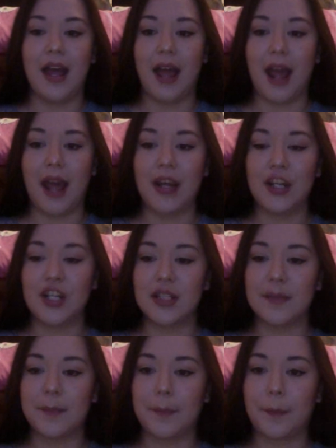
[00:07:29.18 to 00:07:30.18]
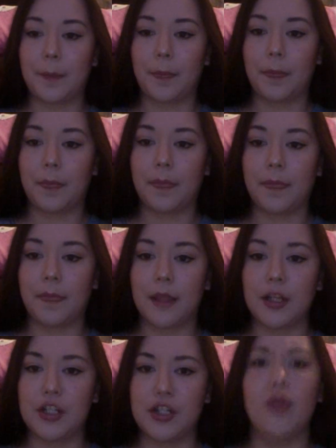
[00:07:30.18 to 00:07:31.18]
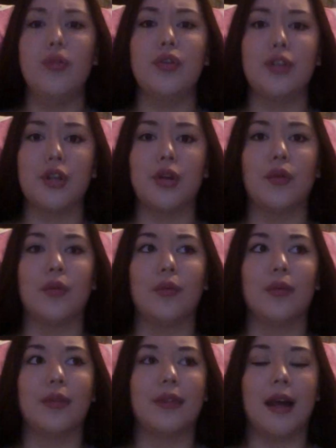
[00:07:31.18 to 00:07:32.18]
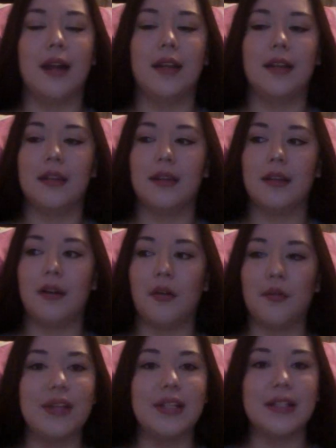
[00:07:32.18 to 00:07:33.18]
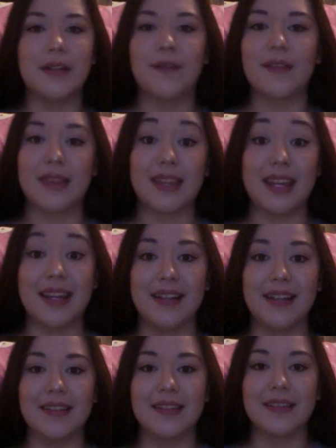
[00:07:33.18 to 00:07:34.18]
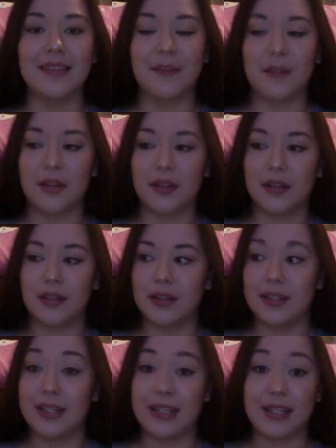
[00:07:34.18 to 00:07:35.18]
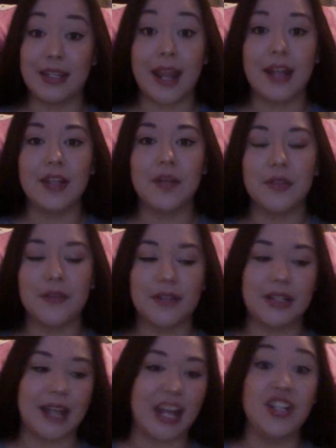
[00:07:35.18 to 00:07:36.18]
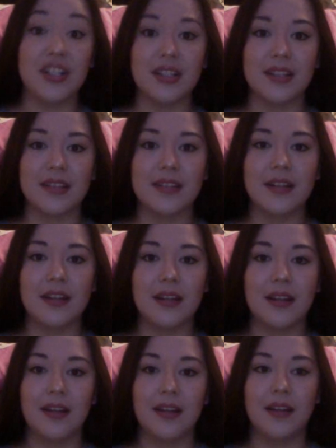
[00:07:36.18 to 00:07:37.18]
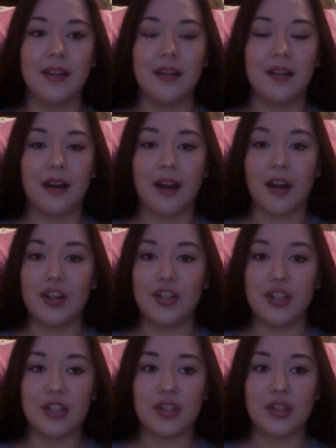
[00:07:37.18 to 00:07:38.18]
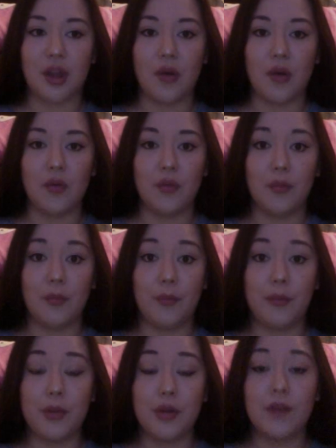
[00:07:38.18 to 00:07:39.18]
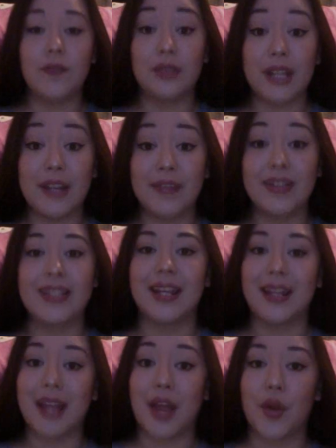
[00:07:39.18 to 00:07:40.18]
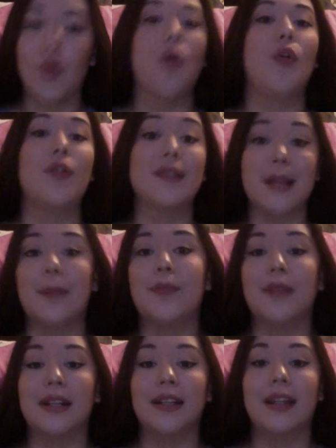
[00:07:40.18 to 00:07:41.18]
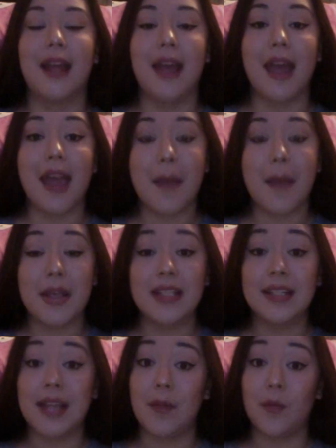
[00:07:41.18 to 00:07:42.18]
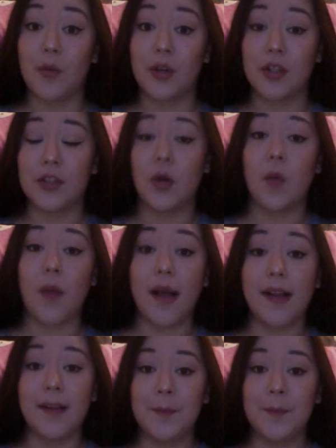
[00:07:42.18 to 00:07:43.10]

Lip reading: and it shows you that all these different things, different kingdoms, different nations are just so beautiful, even together or separate. It makes the game work so well.